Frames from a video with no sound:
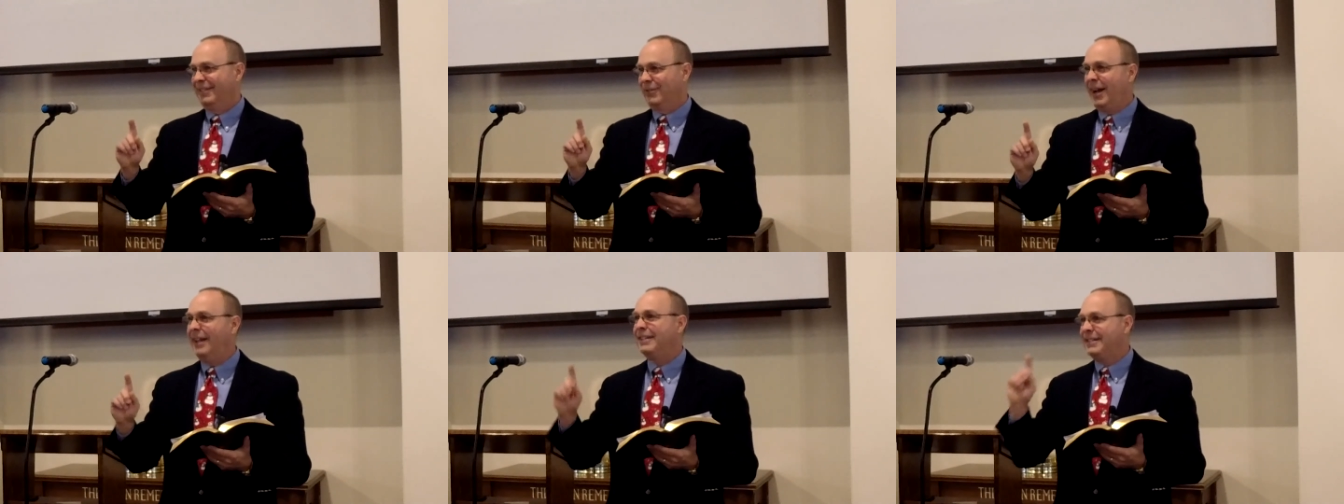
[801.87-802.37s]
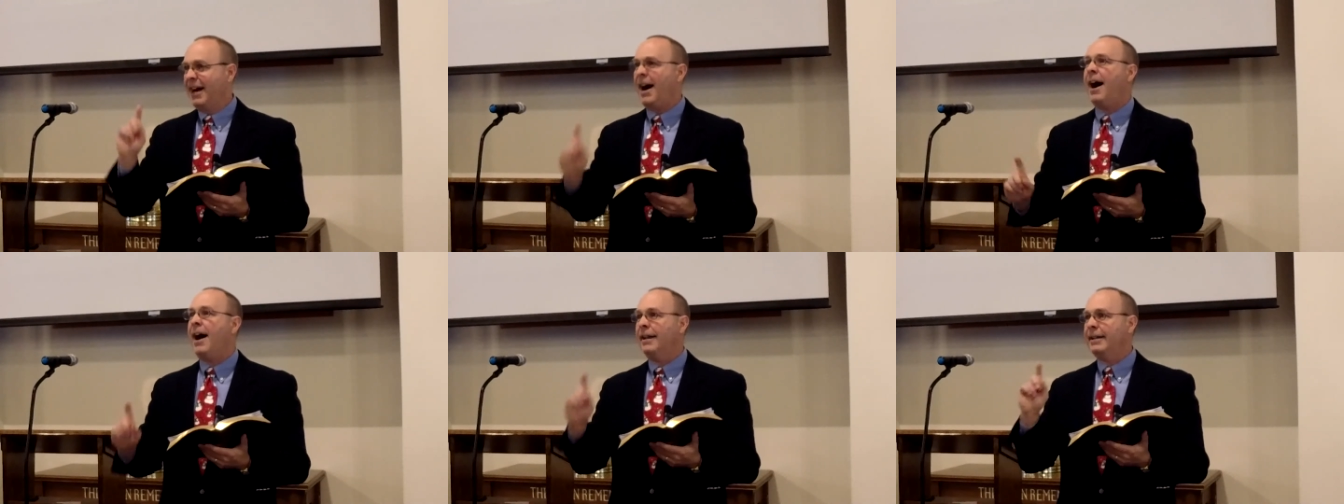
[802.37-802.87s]
Right?
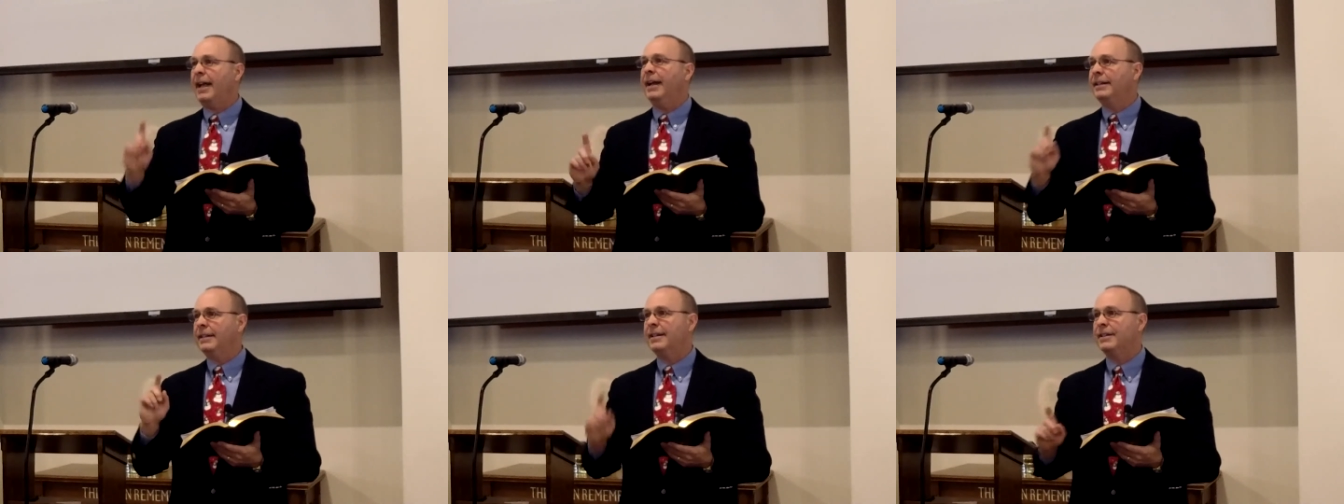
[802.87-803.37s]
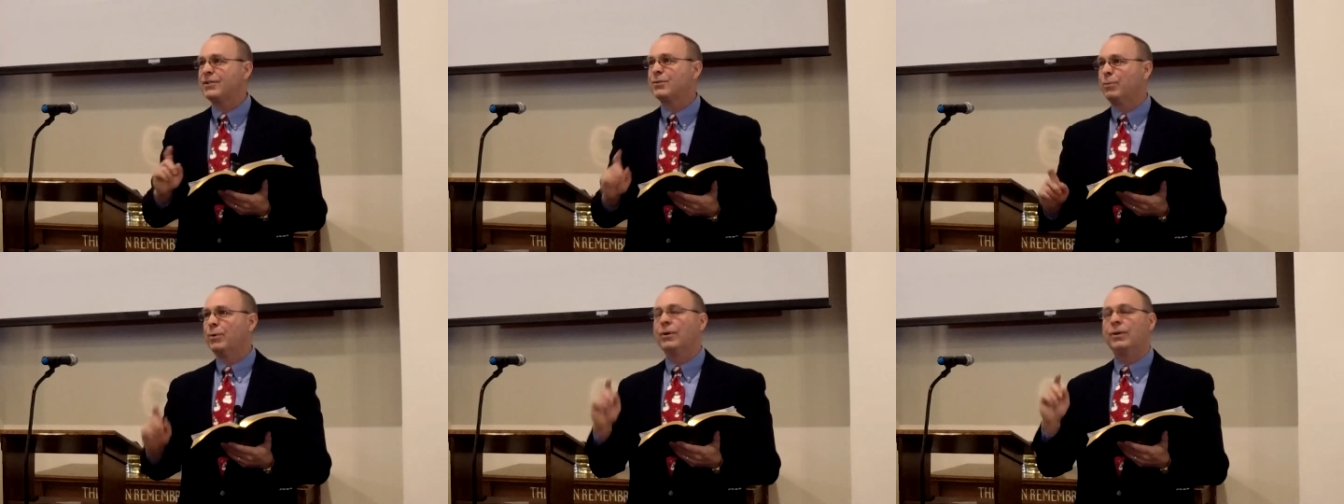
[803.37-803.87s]
God and his
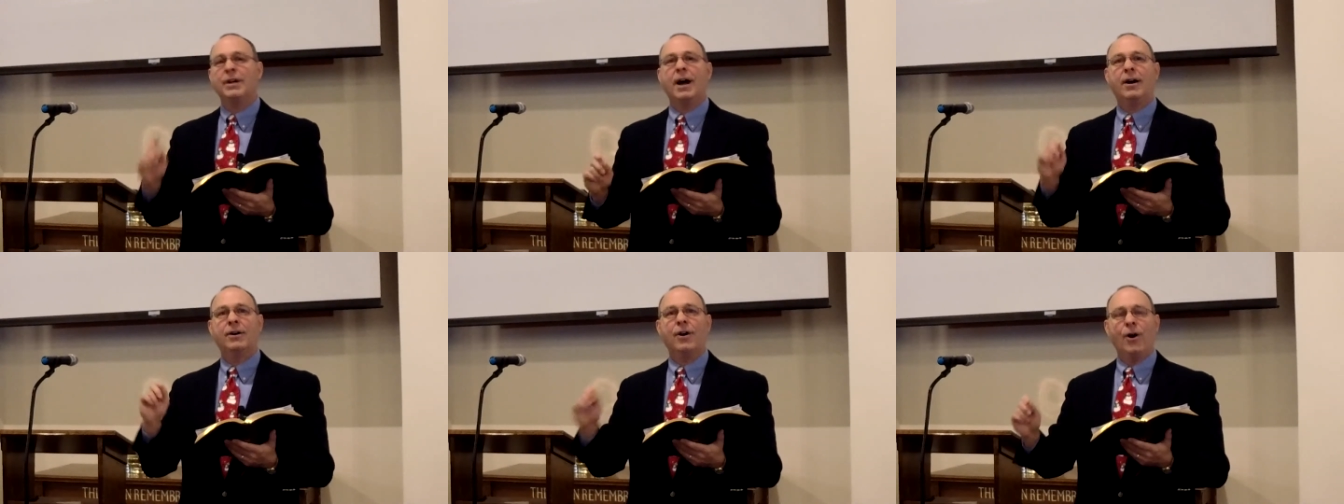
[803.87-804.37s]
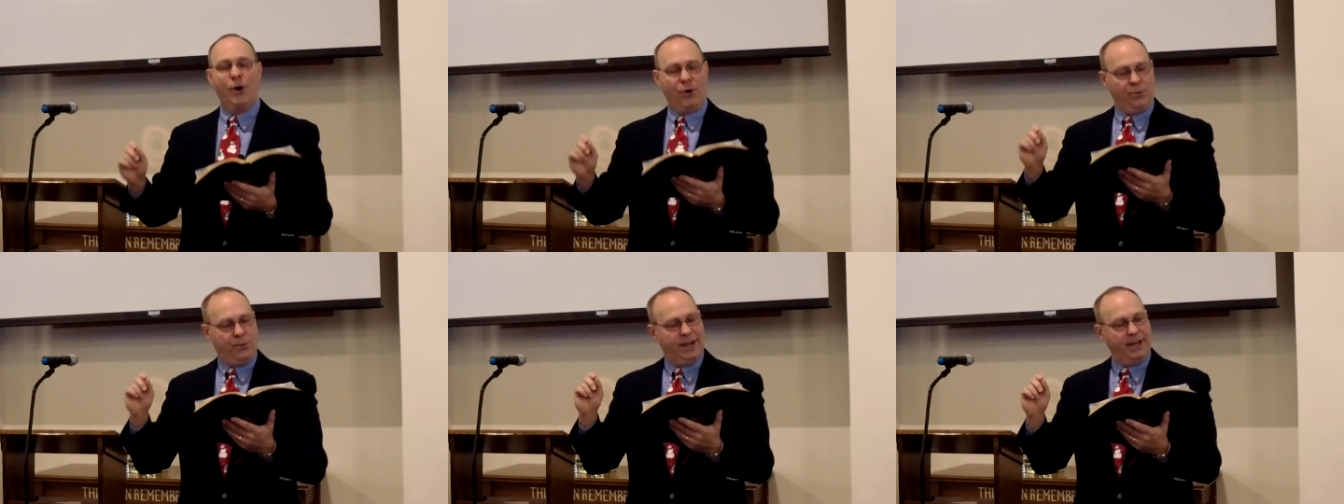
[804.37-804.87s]
word are
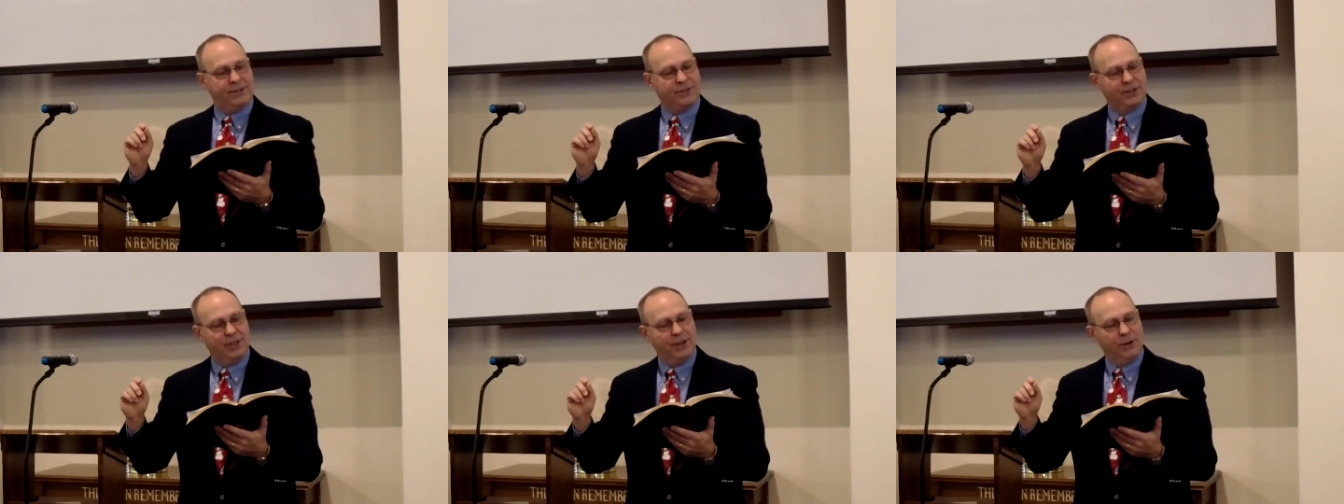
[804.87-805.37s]
always